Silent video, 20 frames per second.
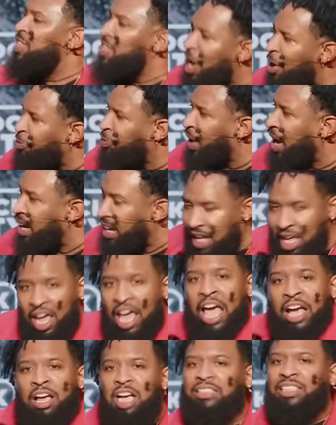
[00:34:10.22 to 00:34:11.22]
nothing.
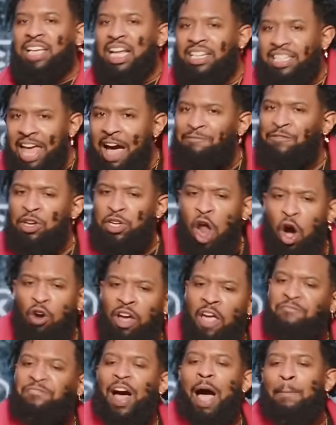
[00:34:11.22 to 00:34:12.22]
Because the devil know
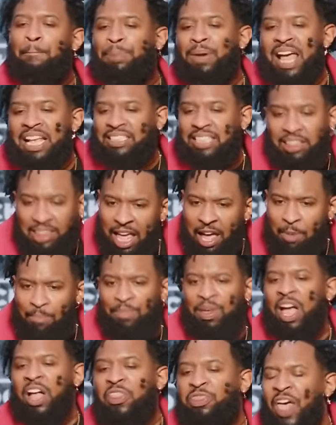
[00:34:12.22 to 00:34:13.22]
if I bless them,
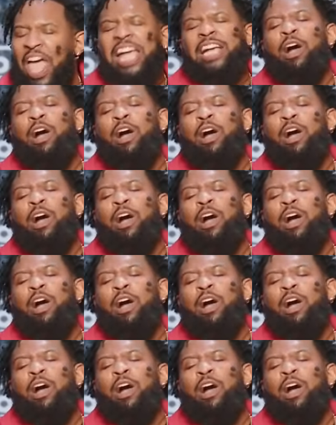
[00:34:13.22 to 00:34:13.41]
they